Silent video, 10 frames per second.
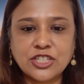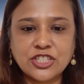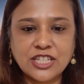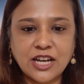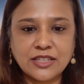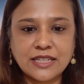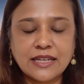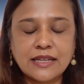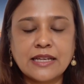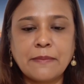shouted,
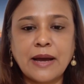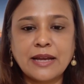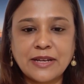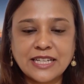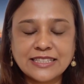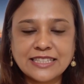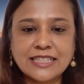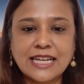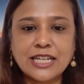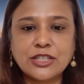"The baby is
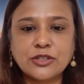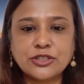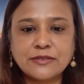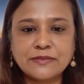entangled.